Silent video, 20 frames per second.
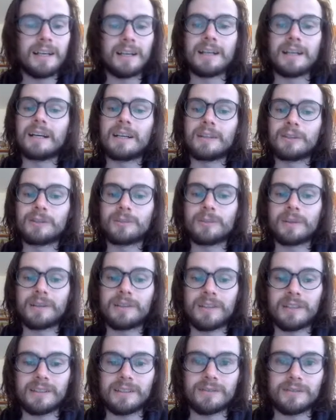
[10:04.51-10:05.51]
Others might
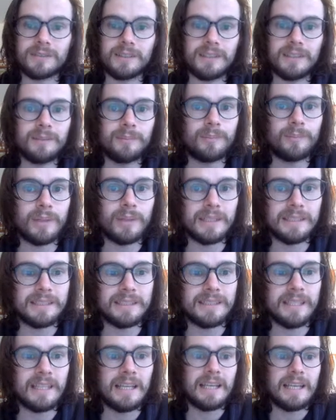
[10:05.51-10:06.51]
think differently,
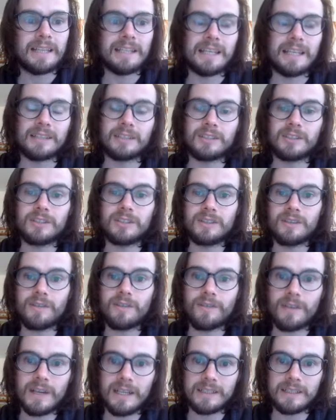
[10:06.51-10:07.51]
but yeah, just the
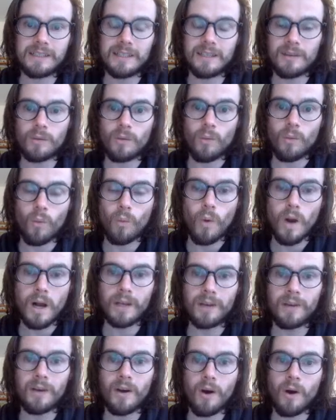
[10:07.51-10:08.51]
fact that
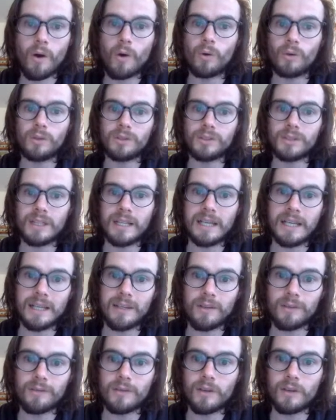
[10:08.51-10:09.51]
one whole
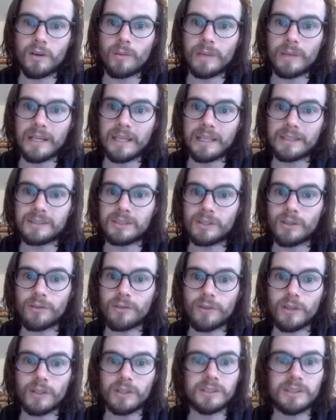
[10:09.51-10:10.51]
side of the combat gets to go
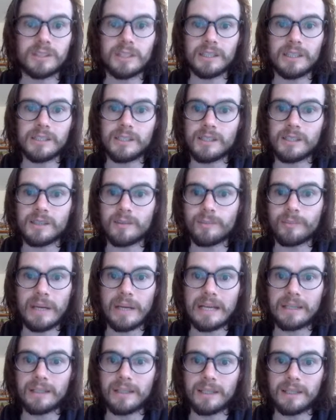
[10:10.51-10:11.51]
first is just a
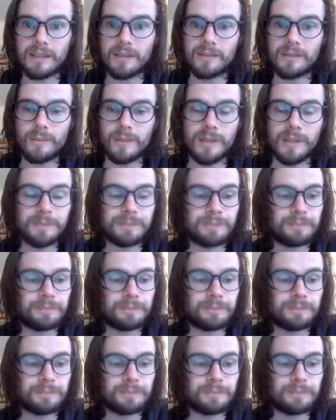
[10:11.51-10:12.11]
bad idea to me.